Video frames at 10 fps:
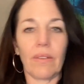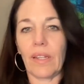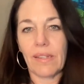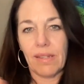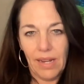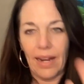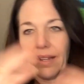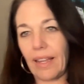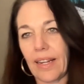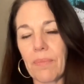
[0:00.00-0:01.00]
let's
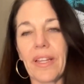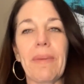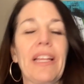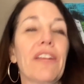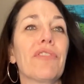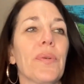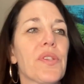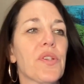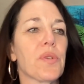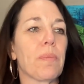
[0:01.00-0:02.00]
say like I'm thinking about
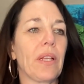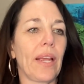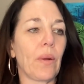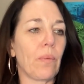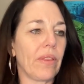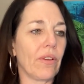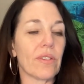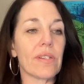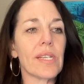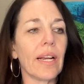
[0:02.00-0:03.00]
influencers, but like with your
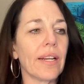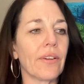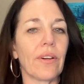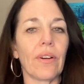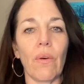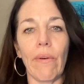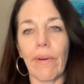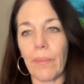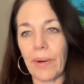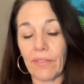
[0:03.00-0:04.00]
designer
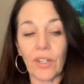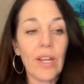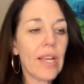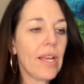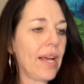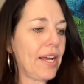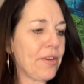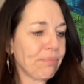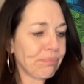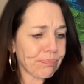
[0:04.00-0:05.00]
or whatever,
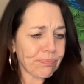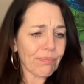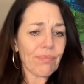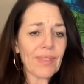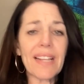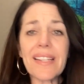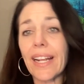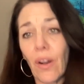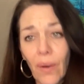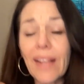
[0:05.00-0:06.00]
it's
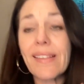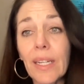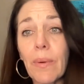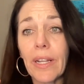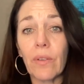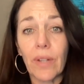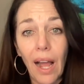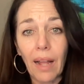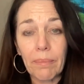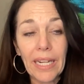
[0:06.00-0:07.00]
like, oh, I see what you
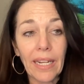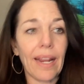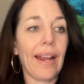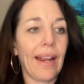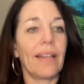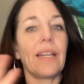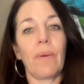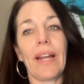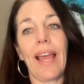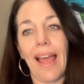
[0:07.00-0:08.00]
got me. And I
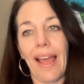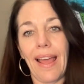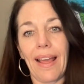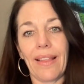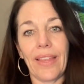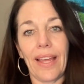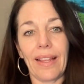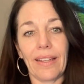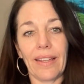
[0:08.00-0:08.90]
want to add that,